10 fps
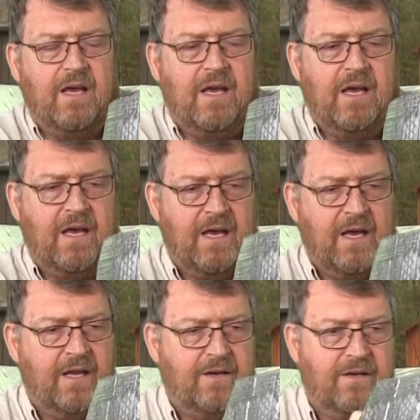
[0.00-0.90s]

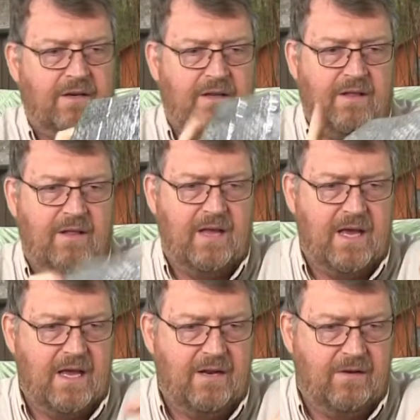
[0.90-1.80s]
And
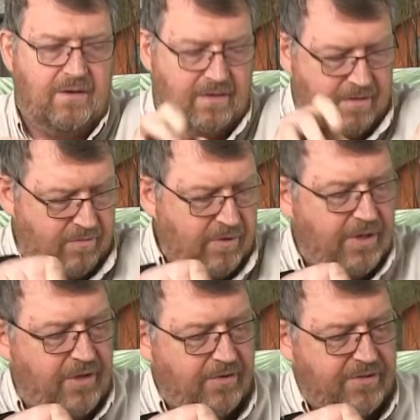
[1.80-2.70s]
then we're going
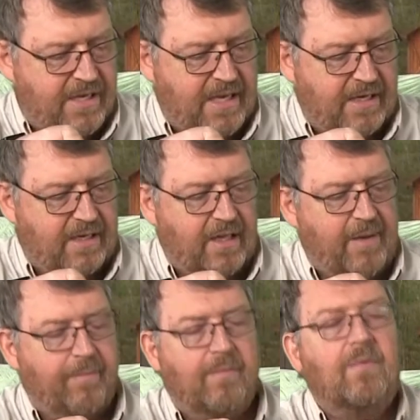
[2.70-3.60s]
to use that
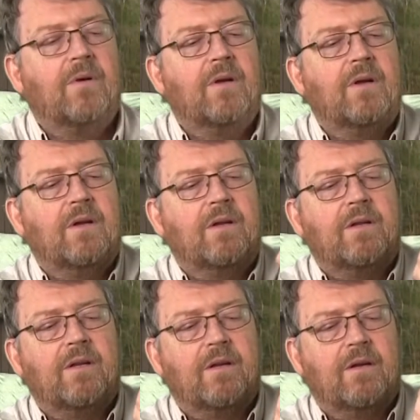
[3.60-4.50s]
clip
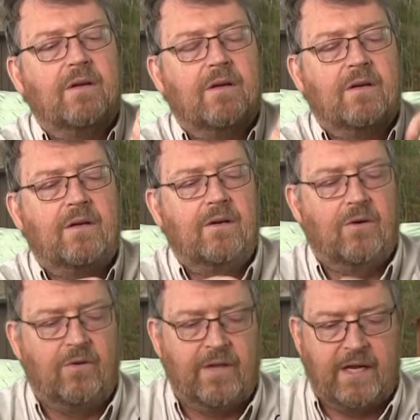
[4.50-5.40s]
to
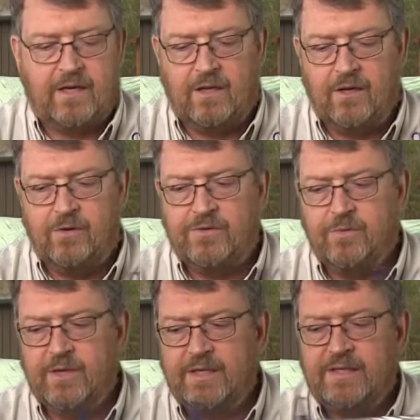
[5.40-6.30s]
hold that closed.
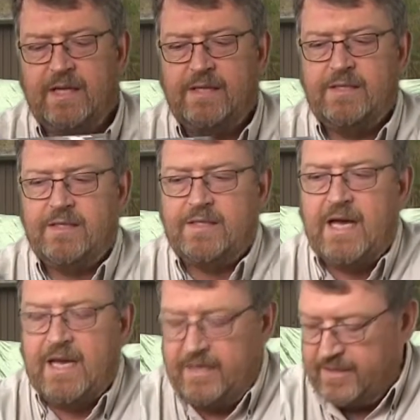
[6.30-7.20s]
And we're going to set this
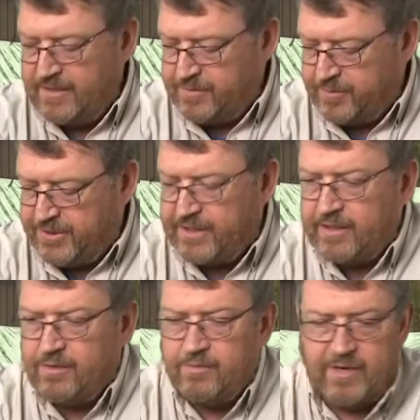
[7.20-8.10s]
aside. Now this
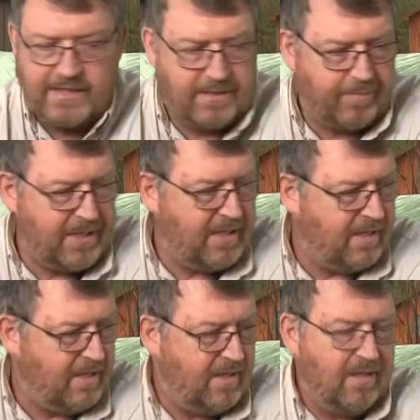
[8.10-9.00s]
particular
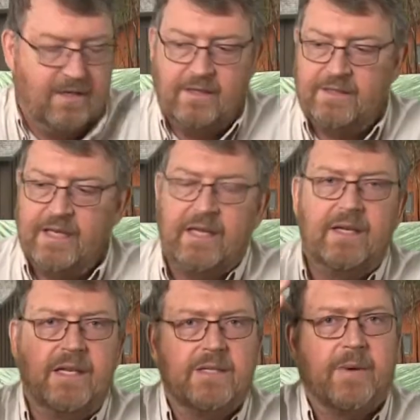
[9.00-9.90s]
recipe said
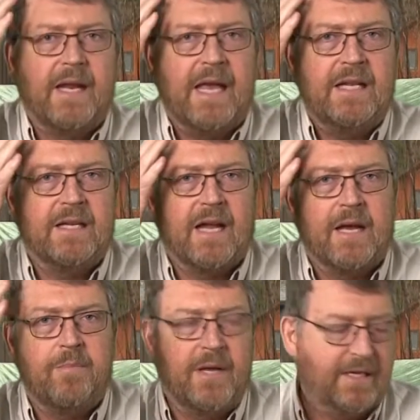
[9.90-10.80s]
it needs about 8 to
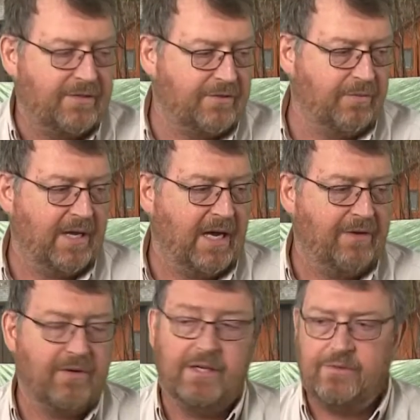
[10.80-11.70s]
9 minutes to
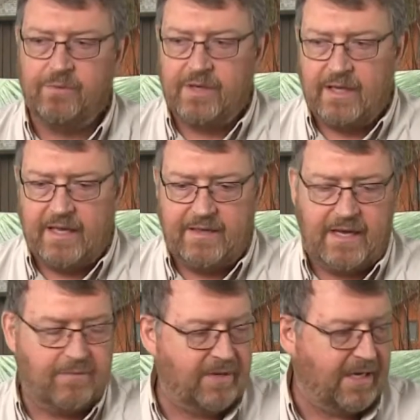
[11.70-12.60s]
rehydrate, so we're going to let
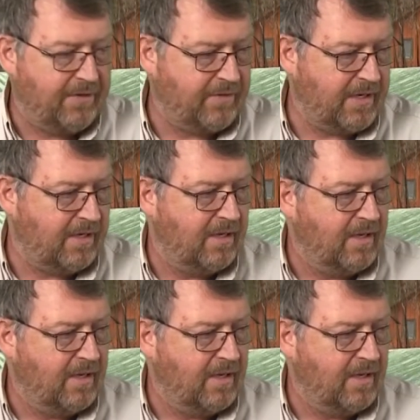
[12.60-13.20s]
that rehydrate.